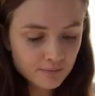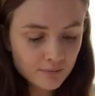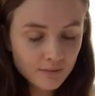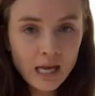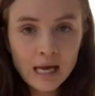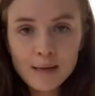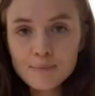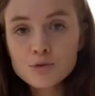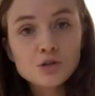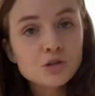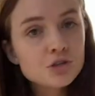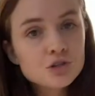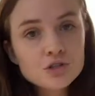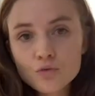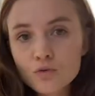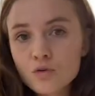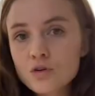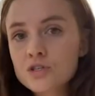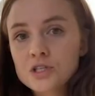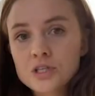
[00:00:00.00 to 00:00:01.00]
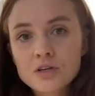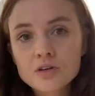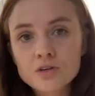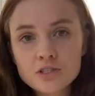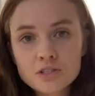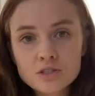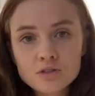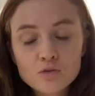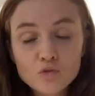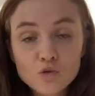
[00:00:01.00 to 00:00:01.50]
You could use raw sugar
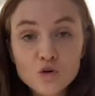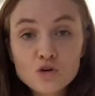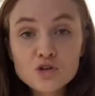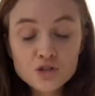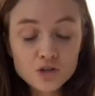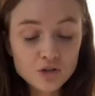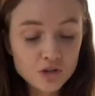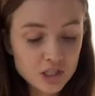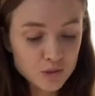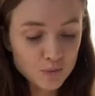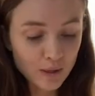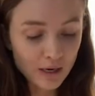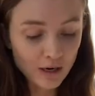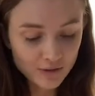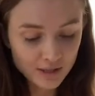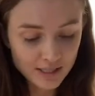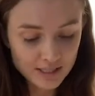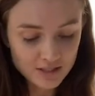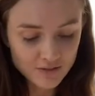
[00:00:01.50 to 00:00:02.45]
as well, that's